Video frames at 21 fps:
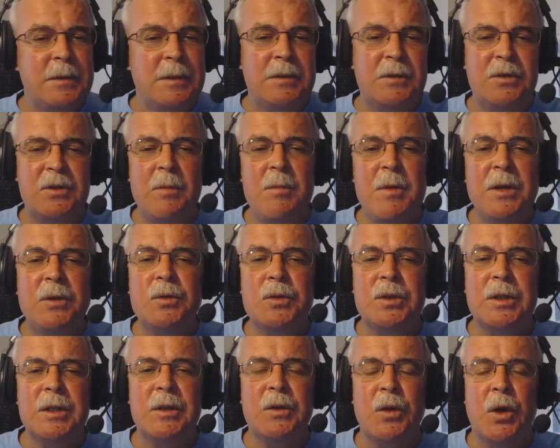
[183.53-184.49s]
some
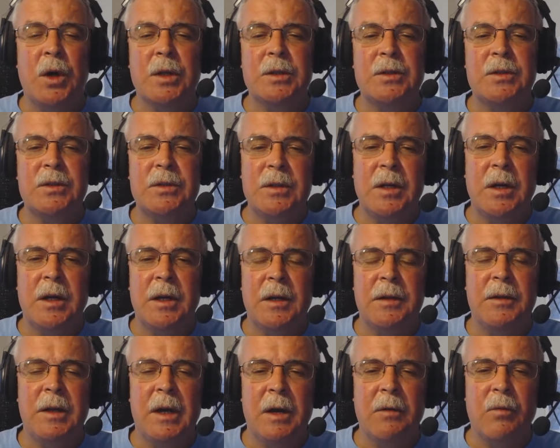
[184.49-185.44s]
interesting thoughts
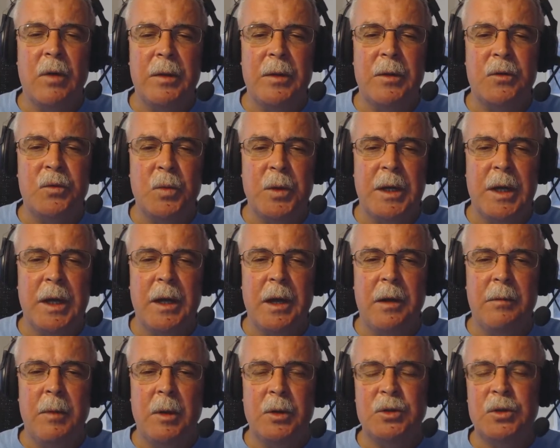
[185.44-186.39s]
that I read this
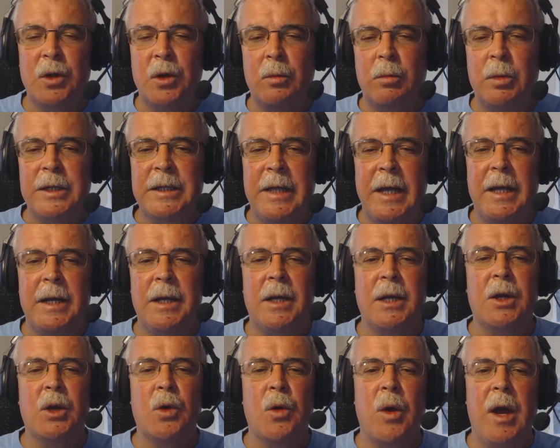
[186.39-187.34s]
weekend, most notably Dan
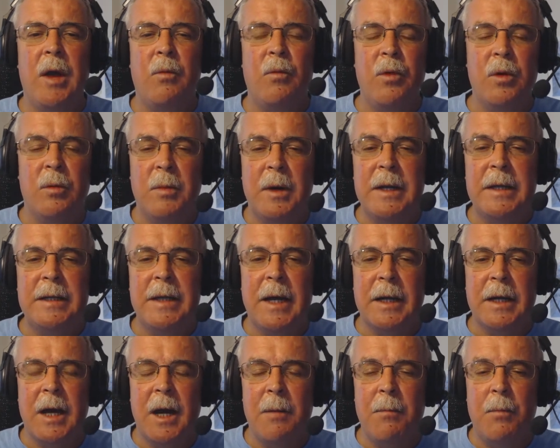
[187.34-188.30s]
Dicker at
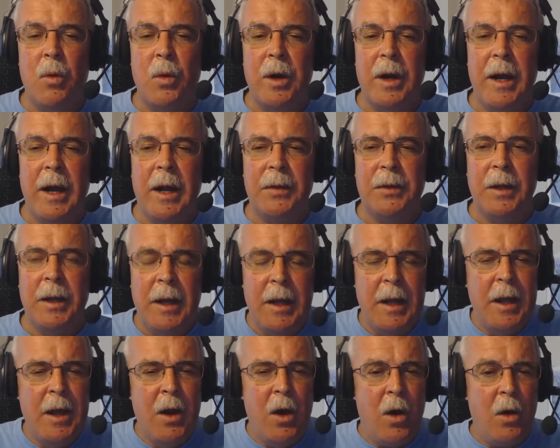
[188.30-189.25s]
RealMoney.com pointed out that
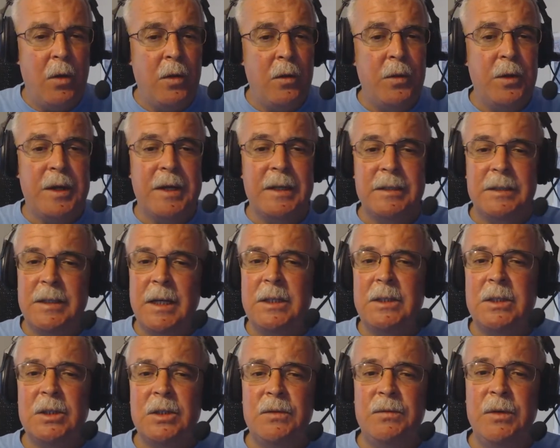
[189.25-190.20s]
although the
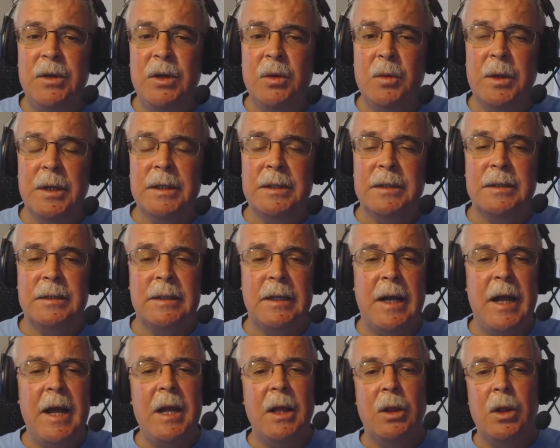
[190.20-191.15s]
consensus view is
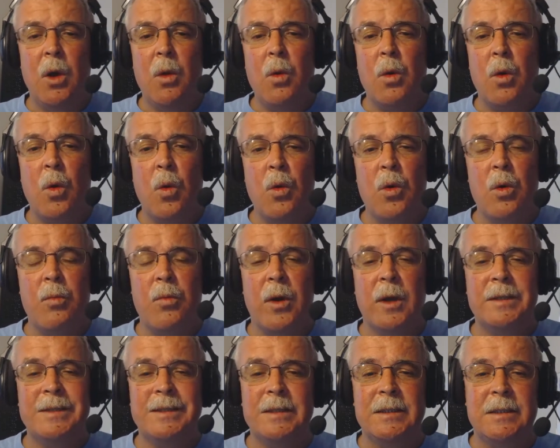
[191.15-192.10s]
that, hey, lower oil
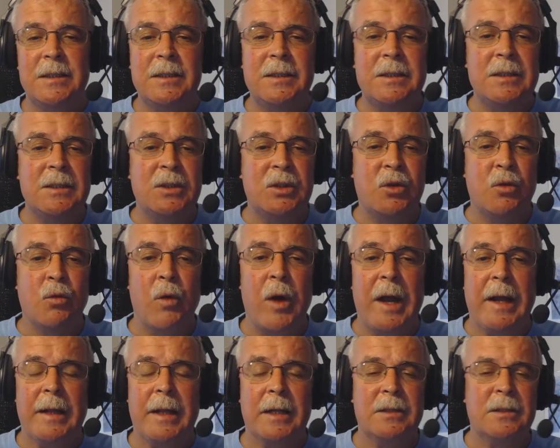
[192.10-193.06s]
prices, this is
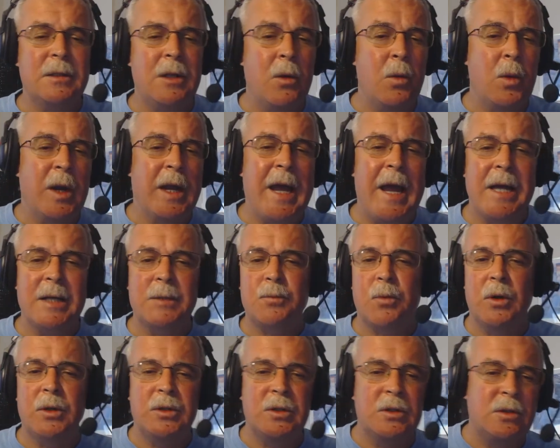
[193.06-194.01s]
great. That's lower gas
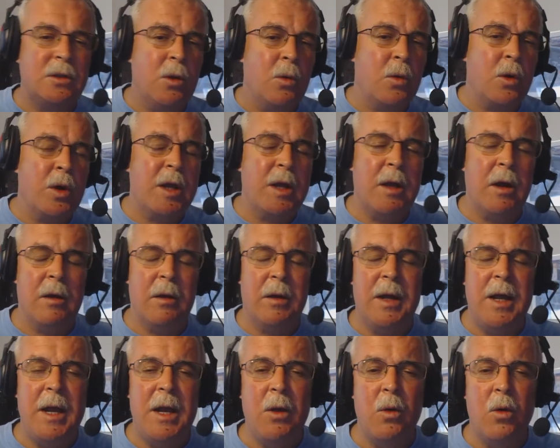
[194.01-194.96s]
prices, lower
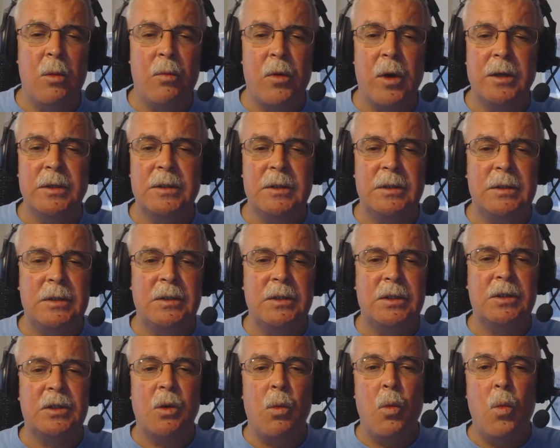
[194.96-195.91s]
heating oil prices. It's
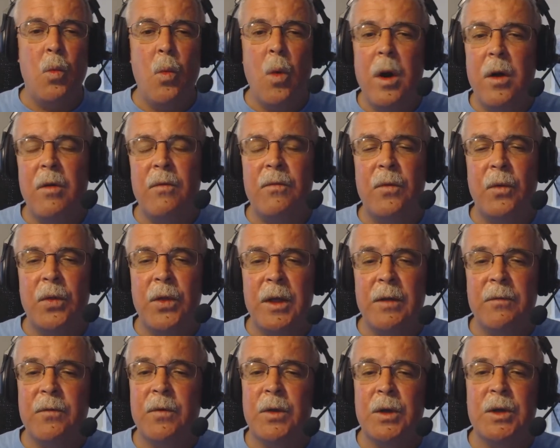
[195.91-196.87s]
just a wonderful
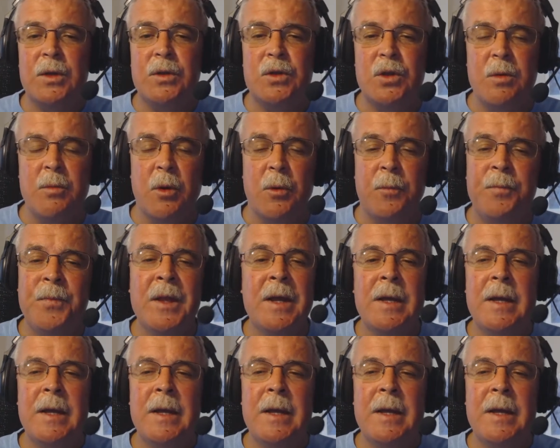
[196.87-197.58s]
thing for the consumer.